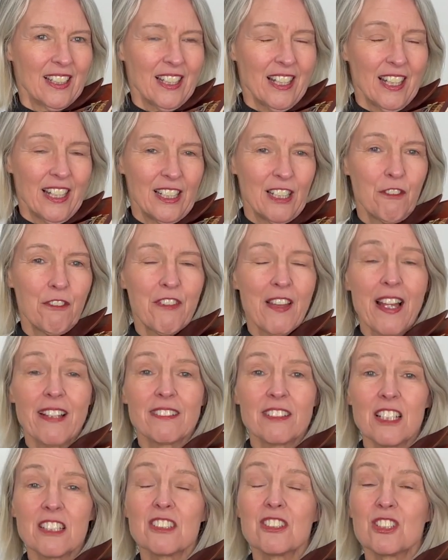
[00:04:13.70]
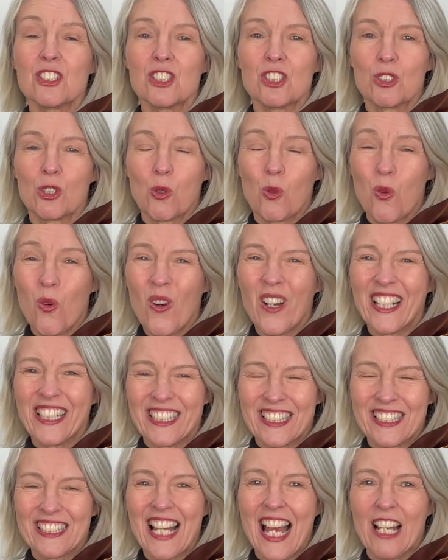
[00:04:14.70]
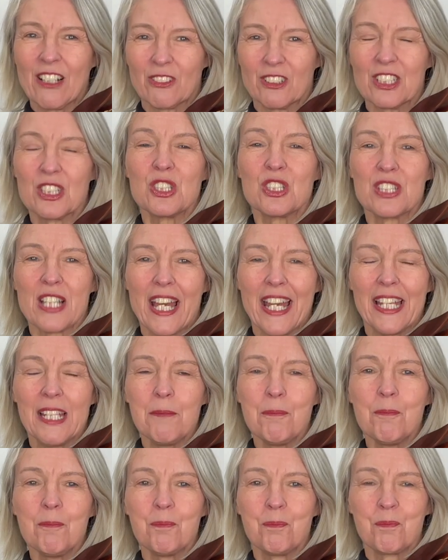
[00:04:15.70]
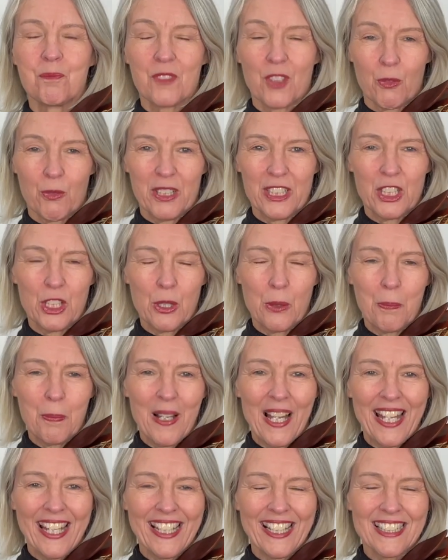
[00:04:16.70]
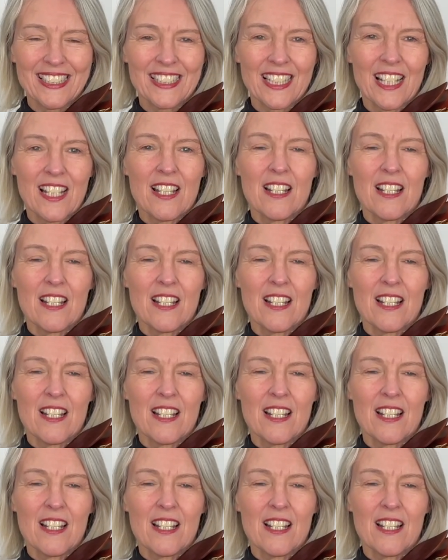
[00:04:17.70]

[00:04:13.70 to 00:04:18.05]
And if that doesn't quite sound the same when you play it,